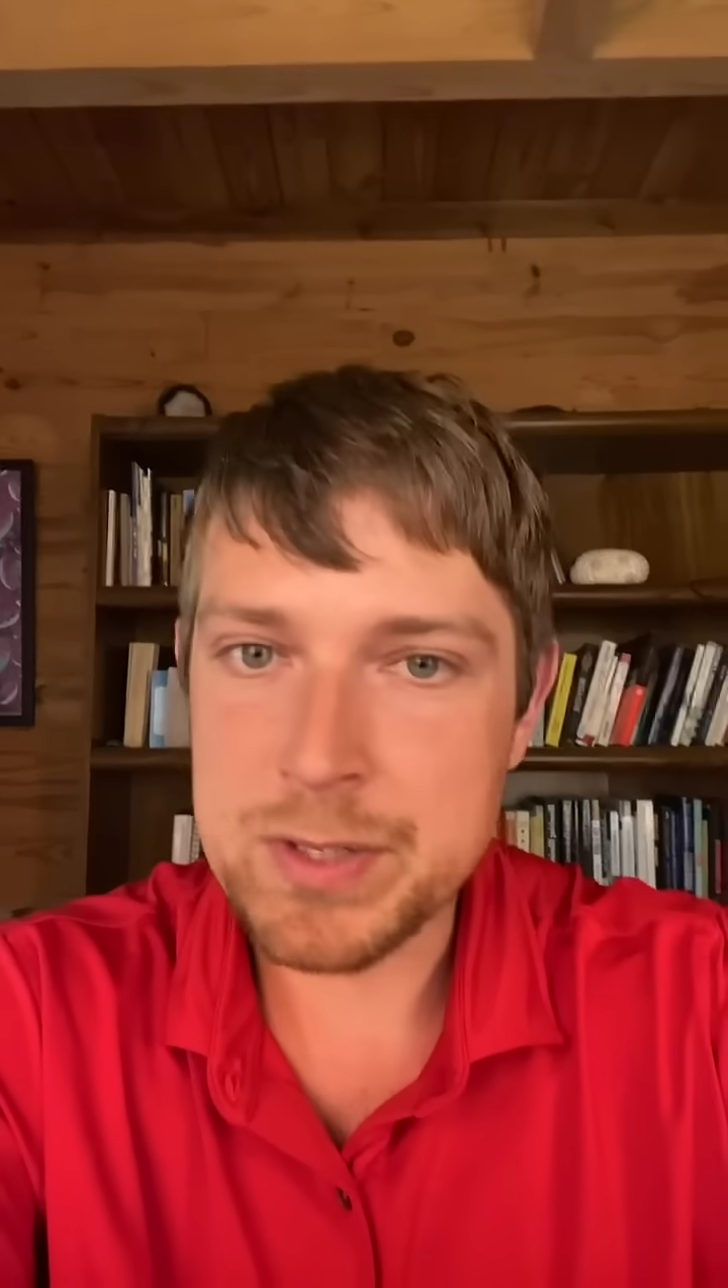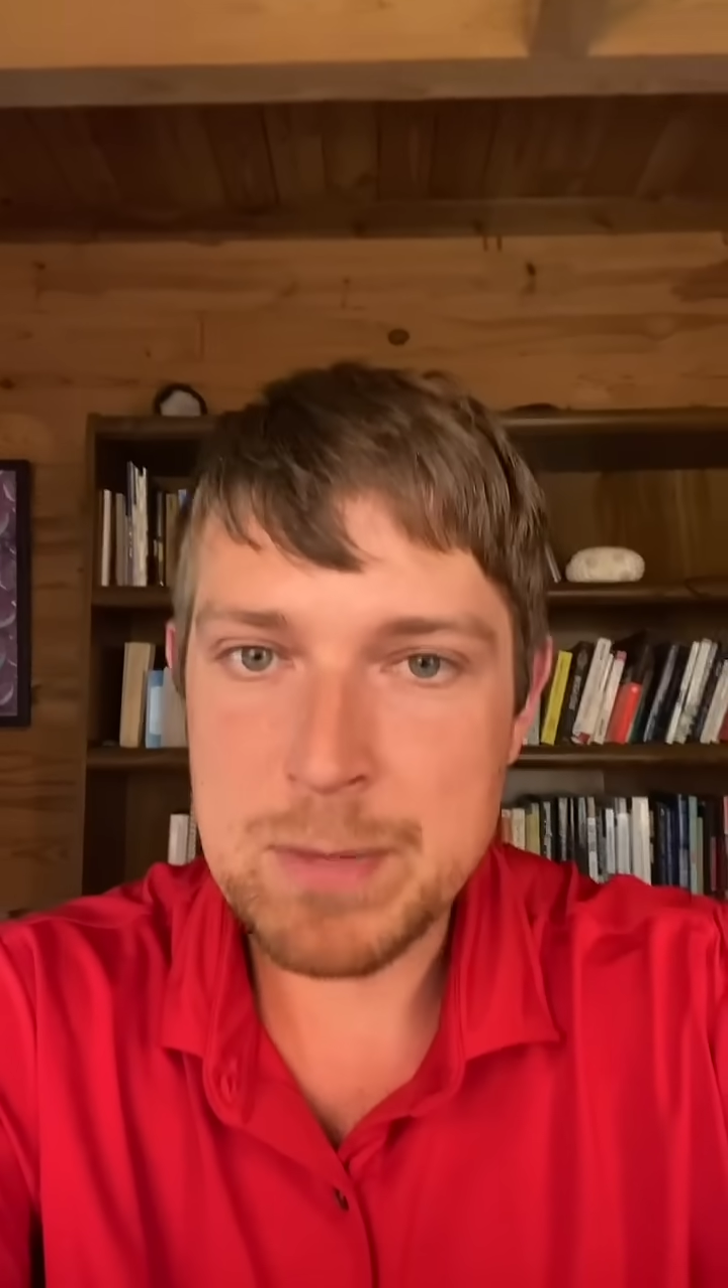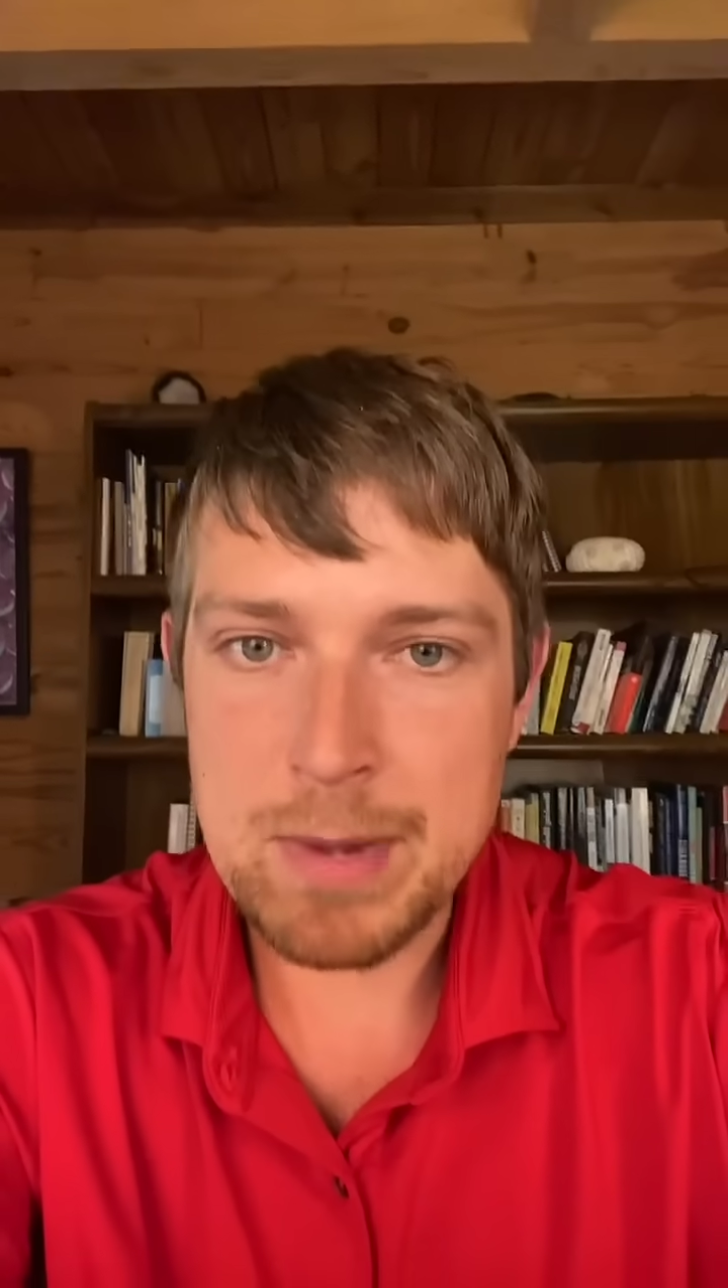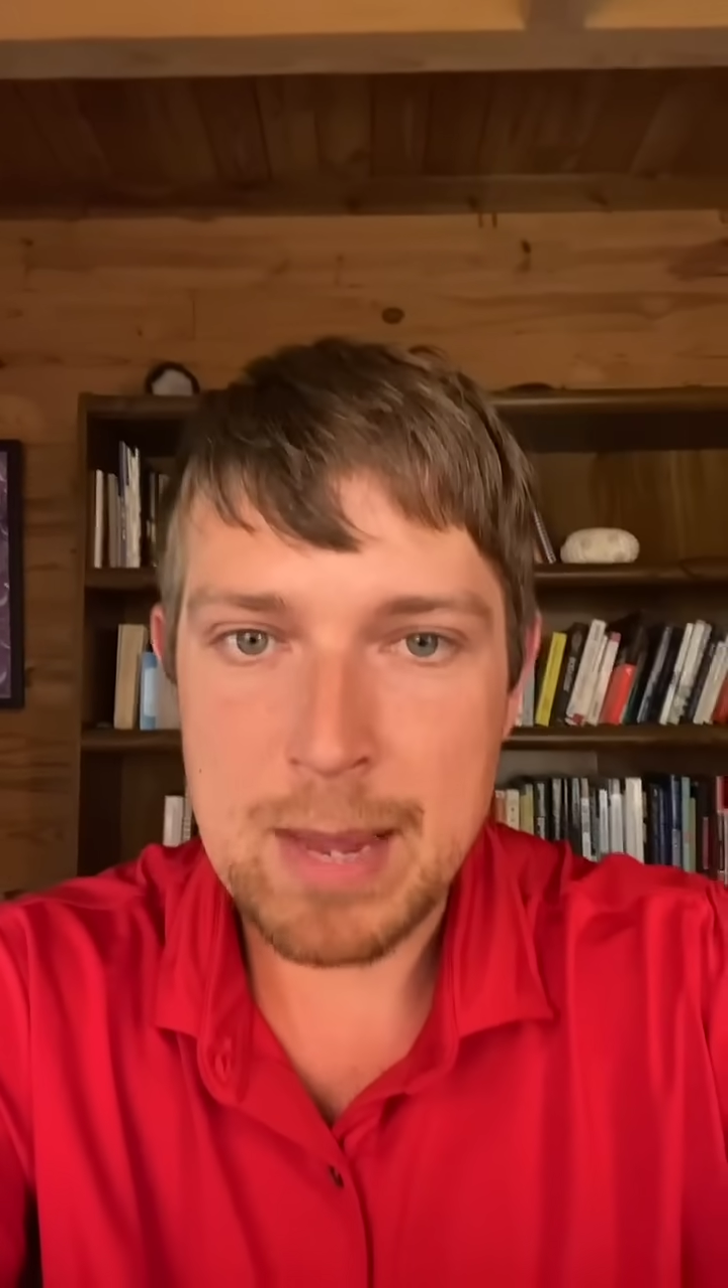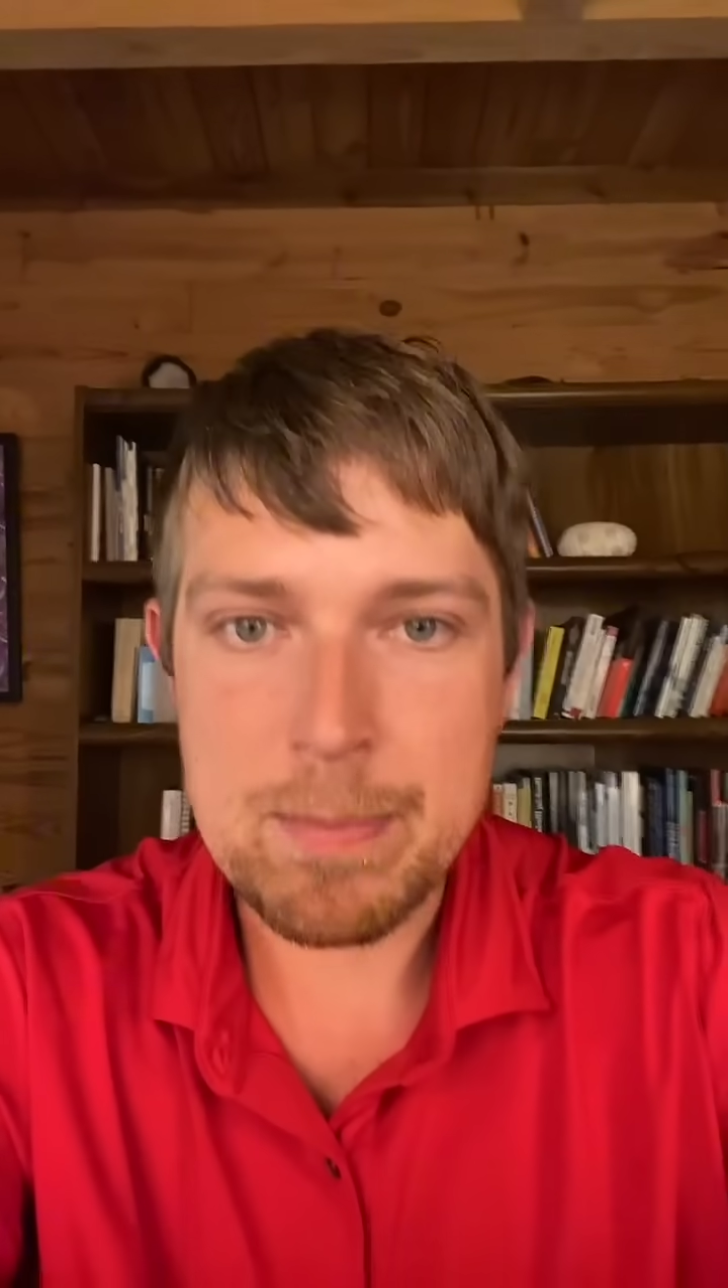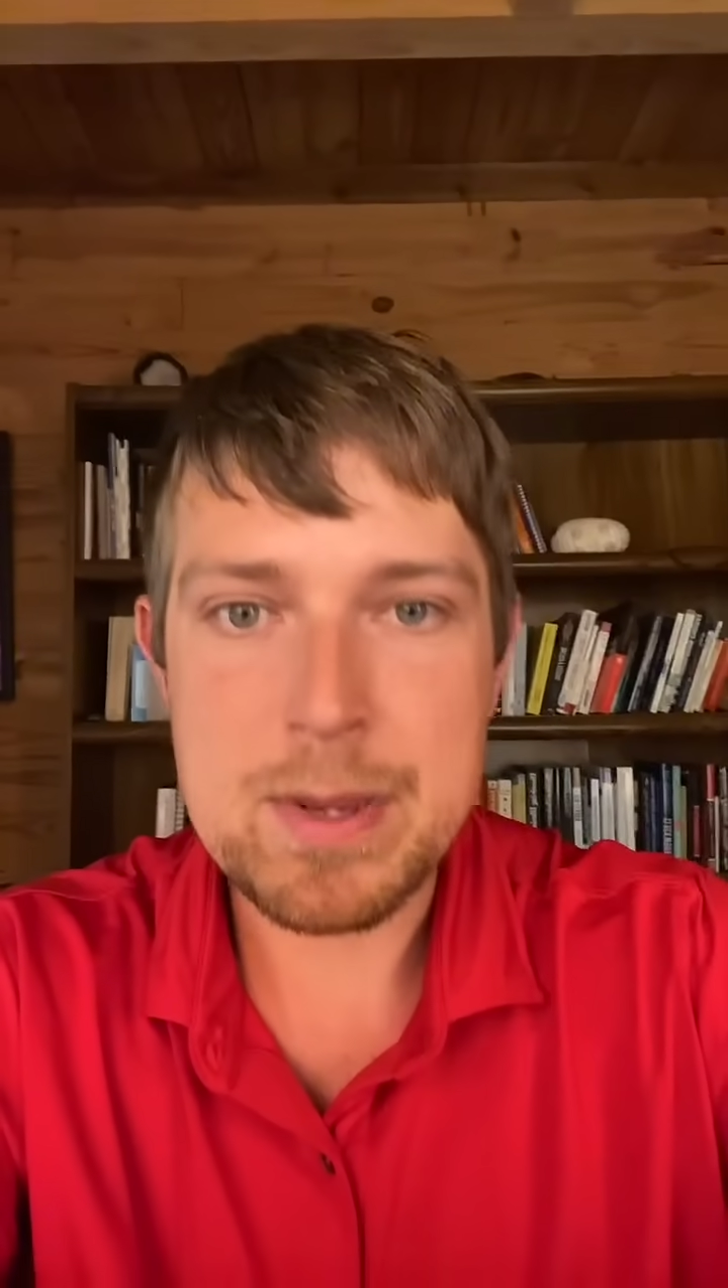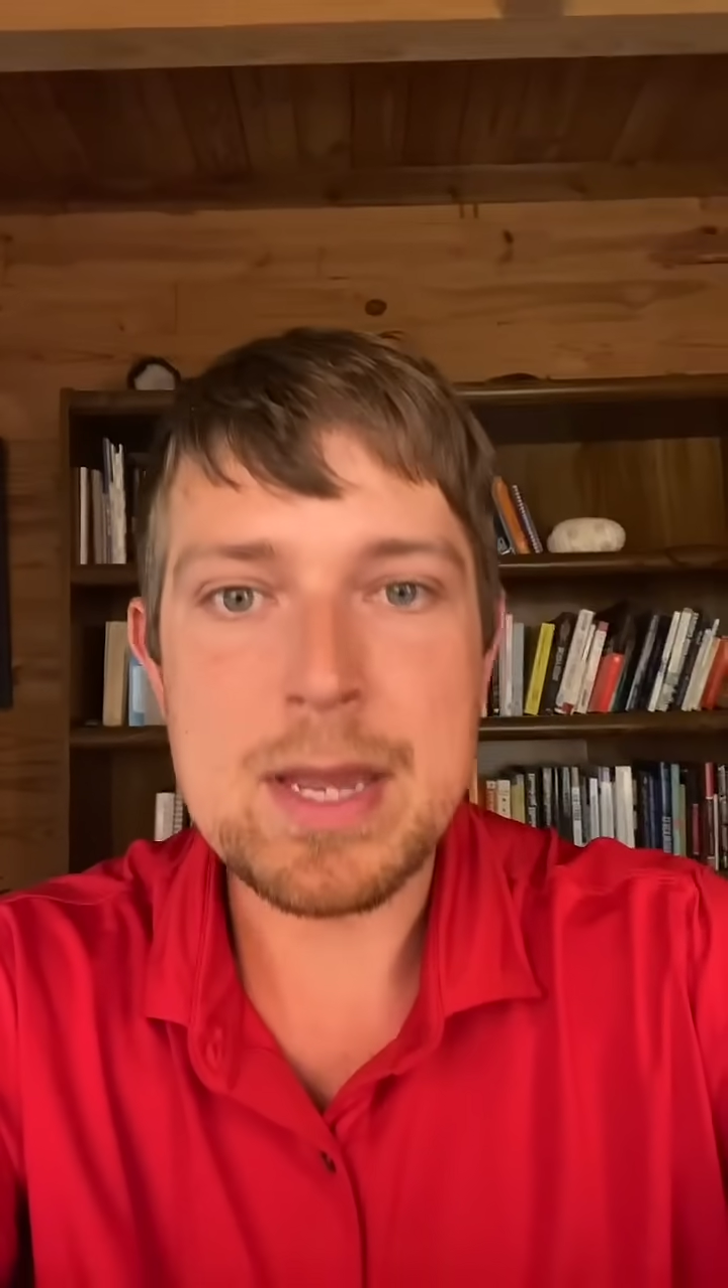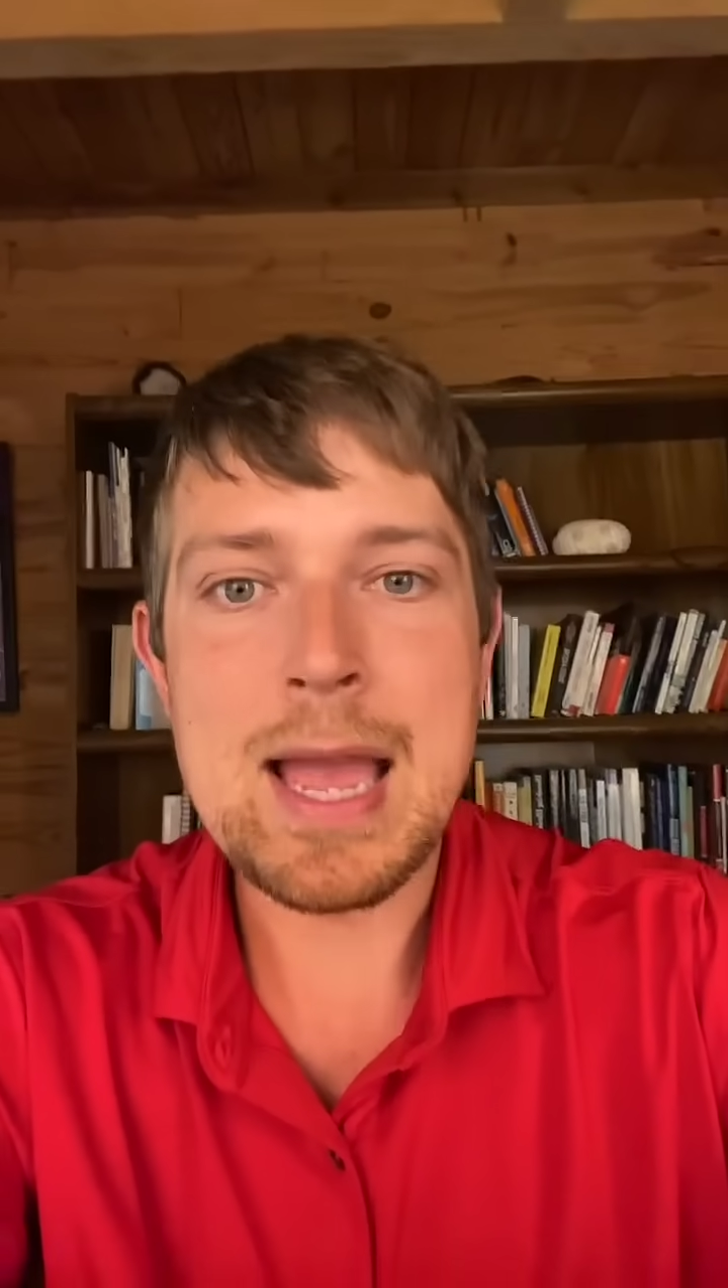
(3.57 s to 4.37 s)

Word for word: sleep apnea